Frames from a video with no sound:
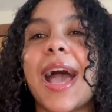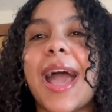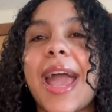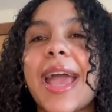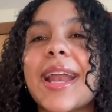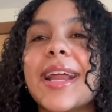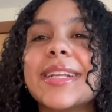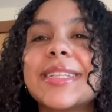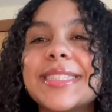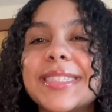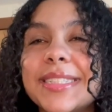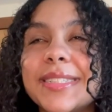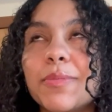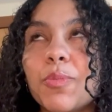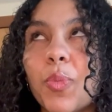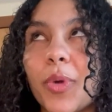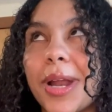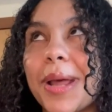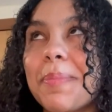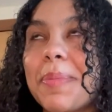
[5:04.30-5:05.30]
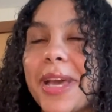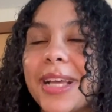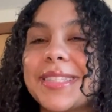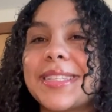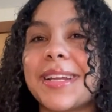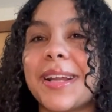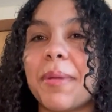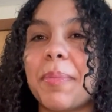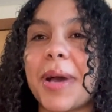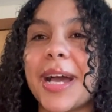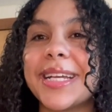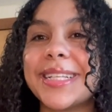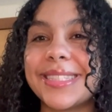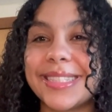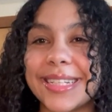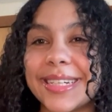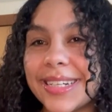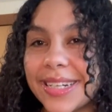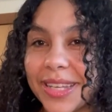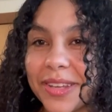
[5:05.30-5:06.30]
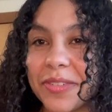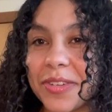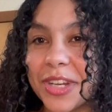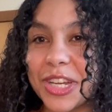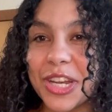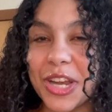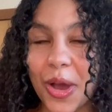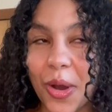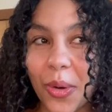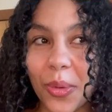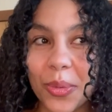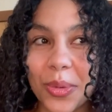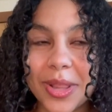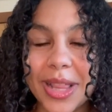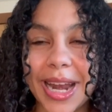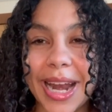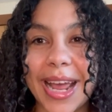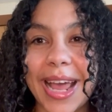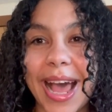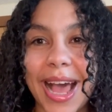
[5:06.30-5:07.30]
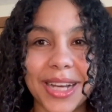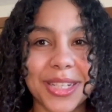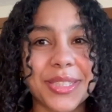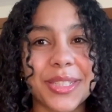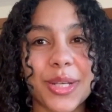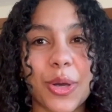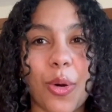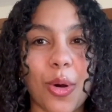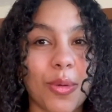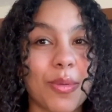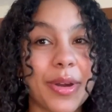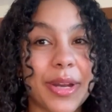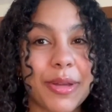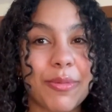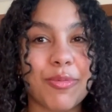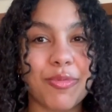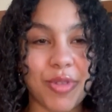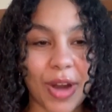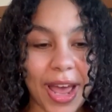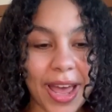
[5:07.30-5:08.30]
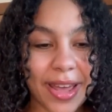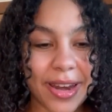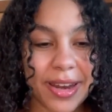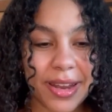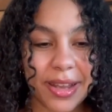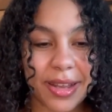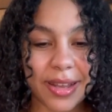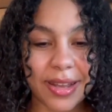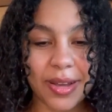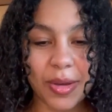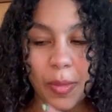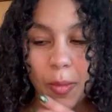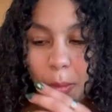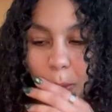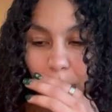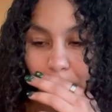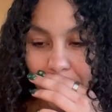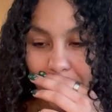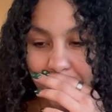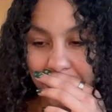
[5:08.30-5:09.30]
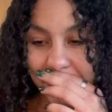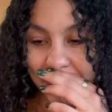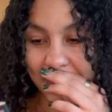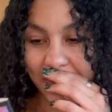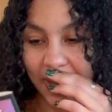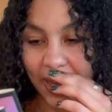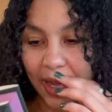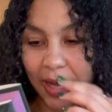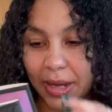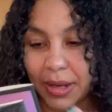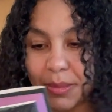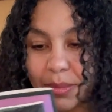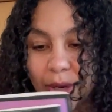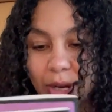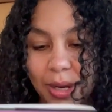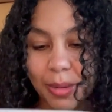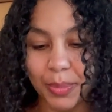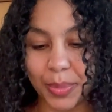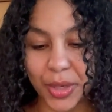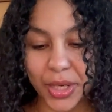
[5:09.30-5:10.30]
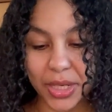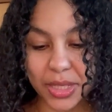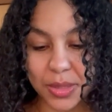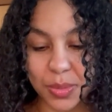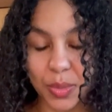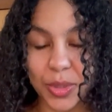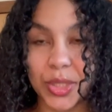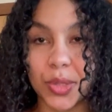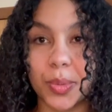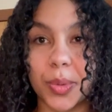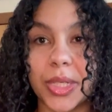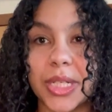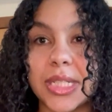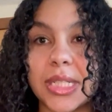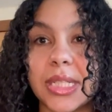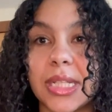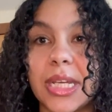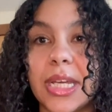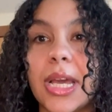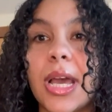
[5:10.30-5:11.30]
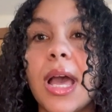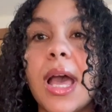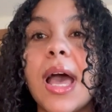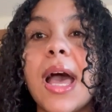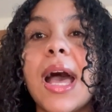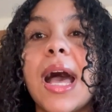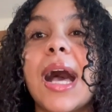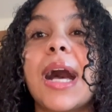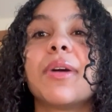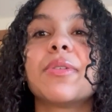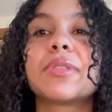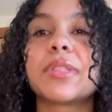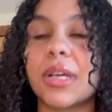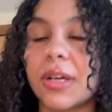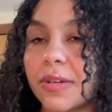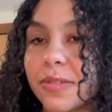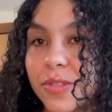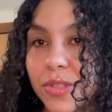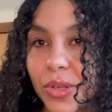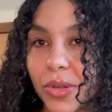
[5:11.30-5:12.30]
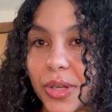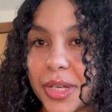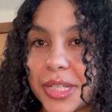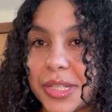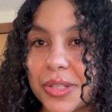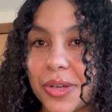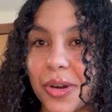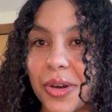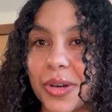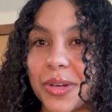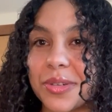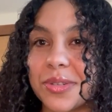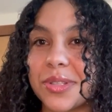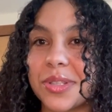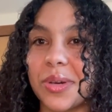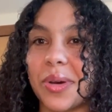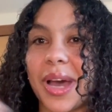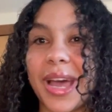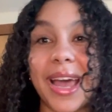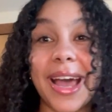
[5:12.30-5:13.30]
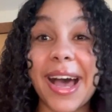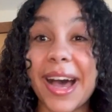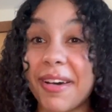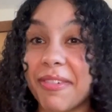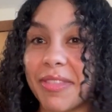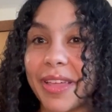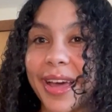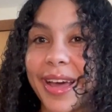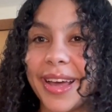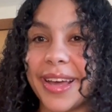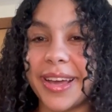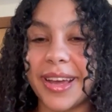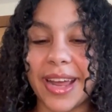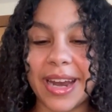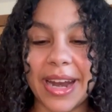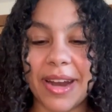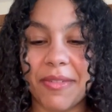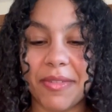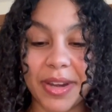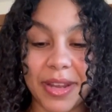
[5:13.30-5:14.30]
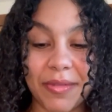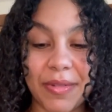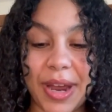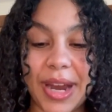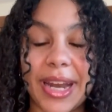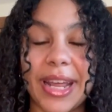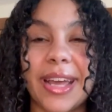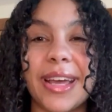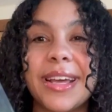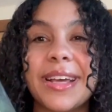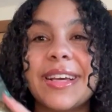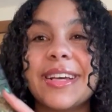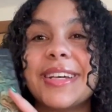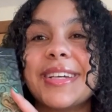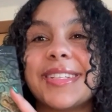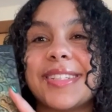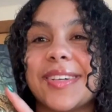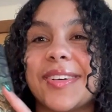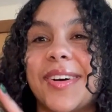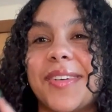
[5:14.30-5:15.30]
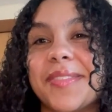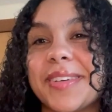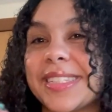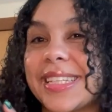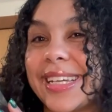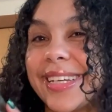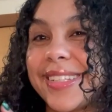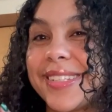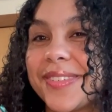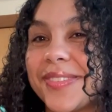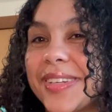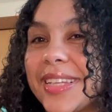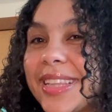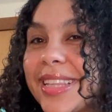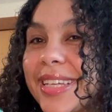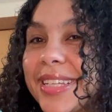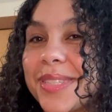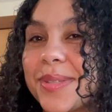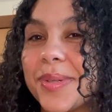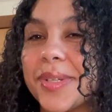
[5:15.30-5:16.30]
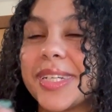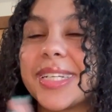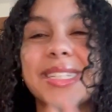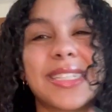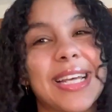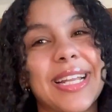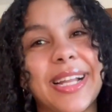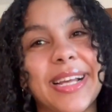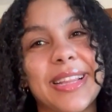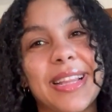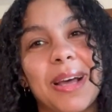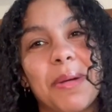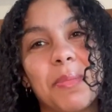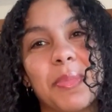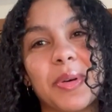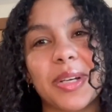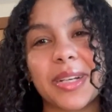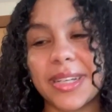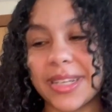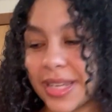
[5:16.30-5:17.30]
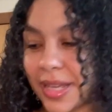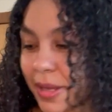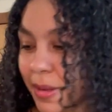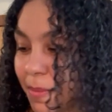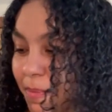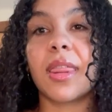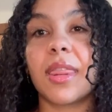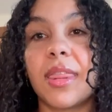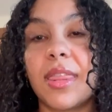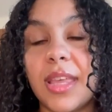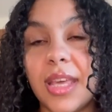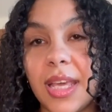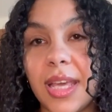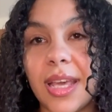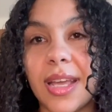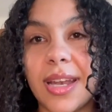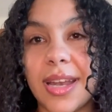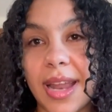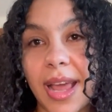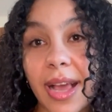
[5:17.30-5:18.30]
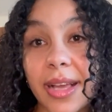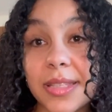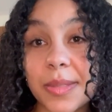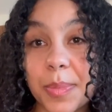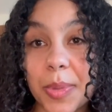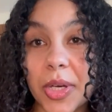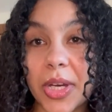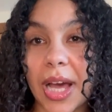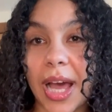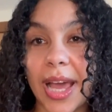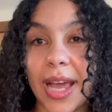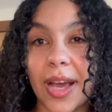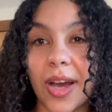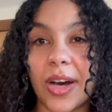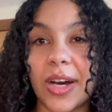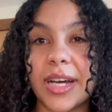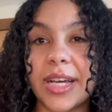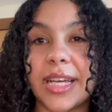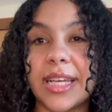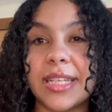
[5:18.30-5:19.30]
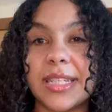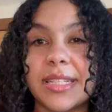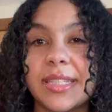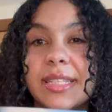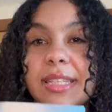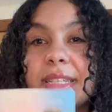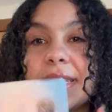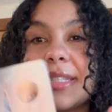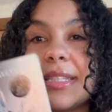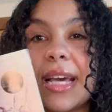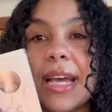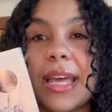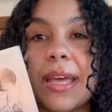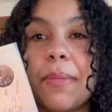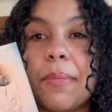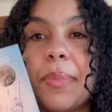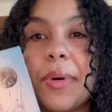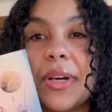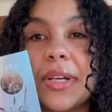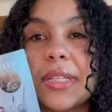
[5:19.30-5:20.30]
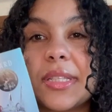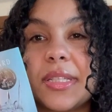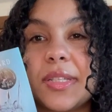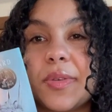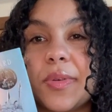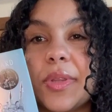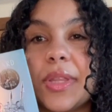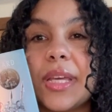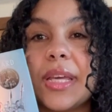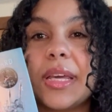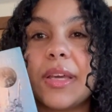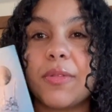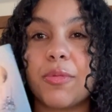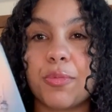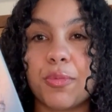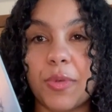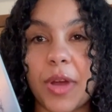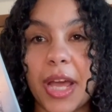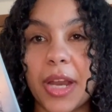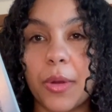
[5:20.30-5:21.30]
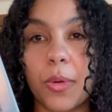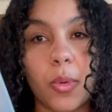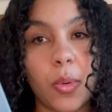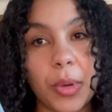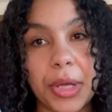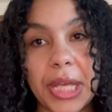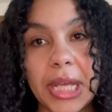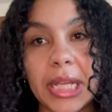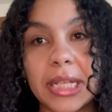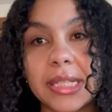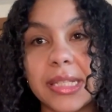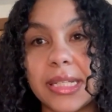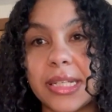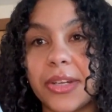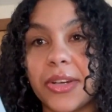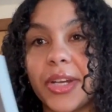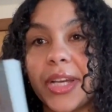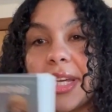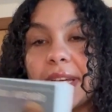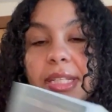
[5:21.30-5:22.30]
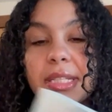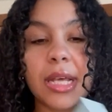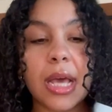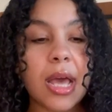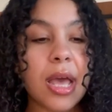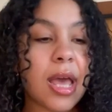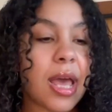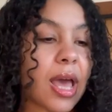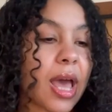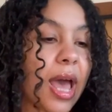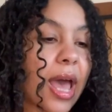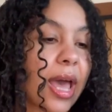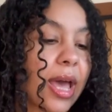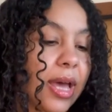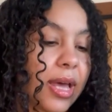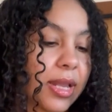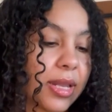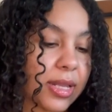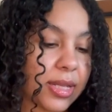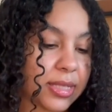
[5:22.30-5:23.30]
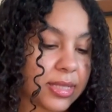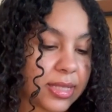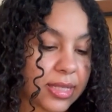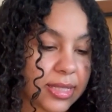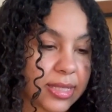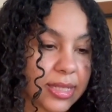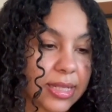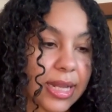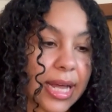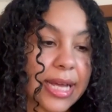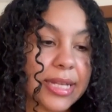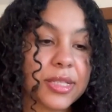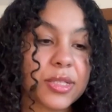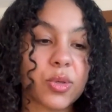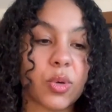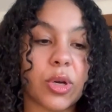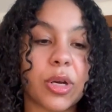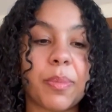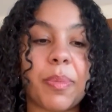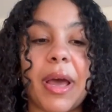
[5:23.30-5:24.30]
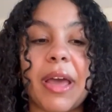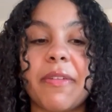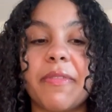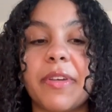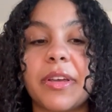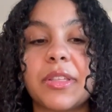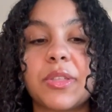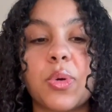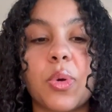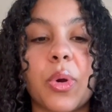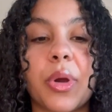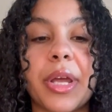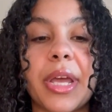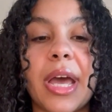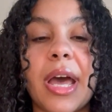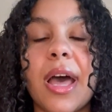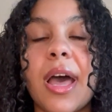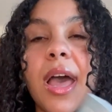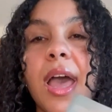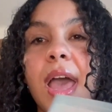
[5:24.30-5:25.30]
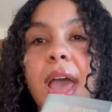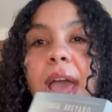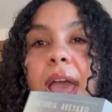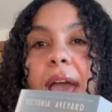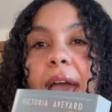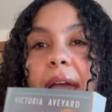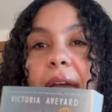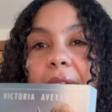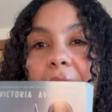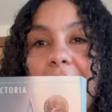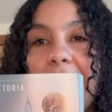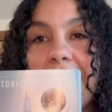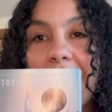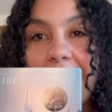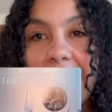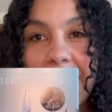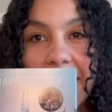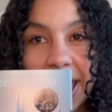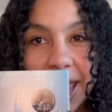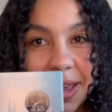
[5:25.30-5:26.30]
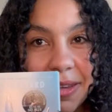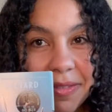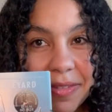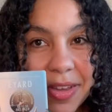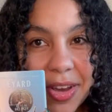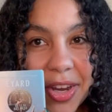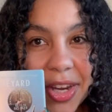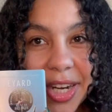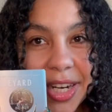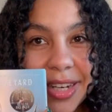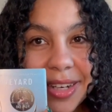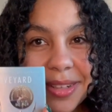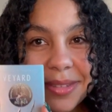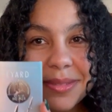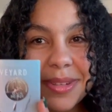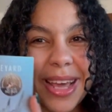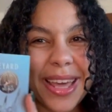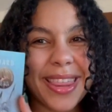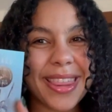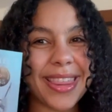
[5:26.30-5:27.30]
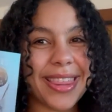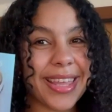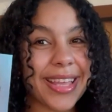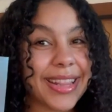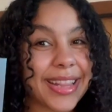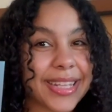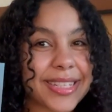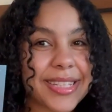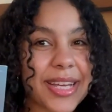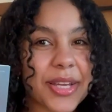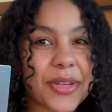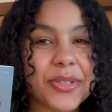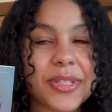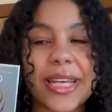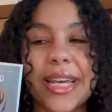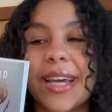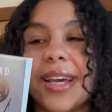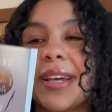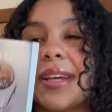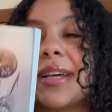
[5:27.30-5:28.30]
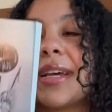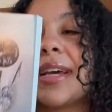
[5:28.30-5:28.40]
And when I picked it up, I didn't even know that I actually already read one of her books, which was the House of Salt and Sorrow. So I have that and I already read it. So I'm excited to read this one because I like that book. The next book I got is the second book to the Red Queen series. And this is Glass Sword by Victoria Aveyard. I think that's how you say it.